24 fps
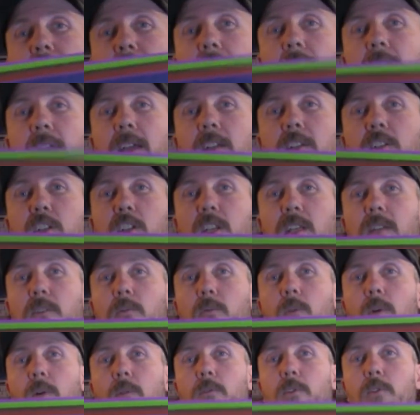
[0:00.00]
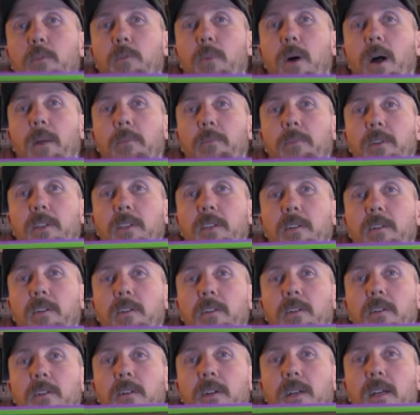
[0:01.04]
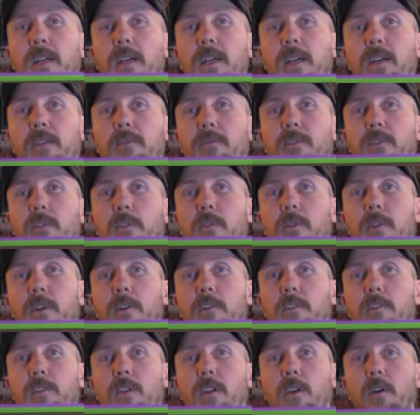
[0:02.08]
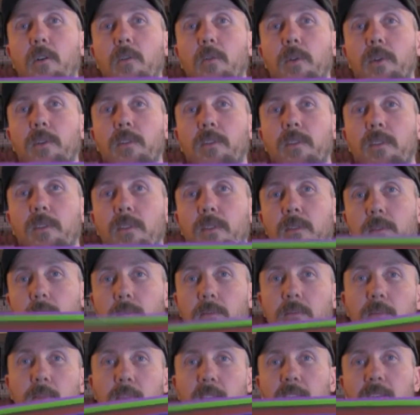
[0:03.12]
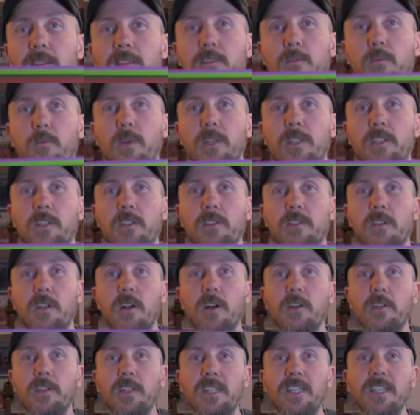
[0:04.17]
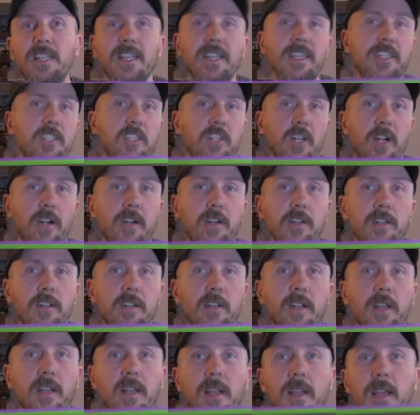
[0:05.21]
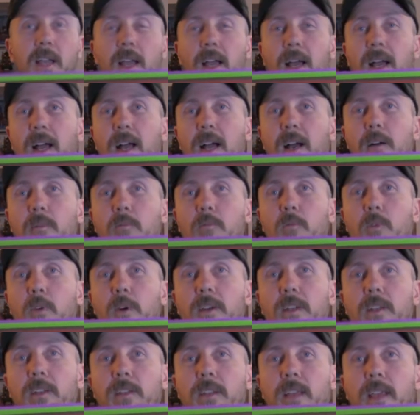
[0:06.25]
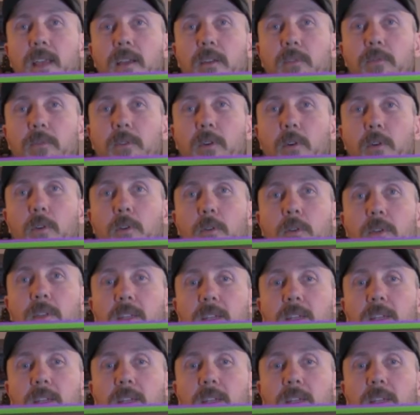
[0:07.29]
of that sheet, what was popular a few years ago was this, which is called glitch art, where you take a photo and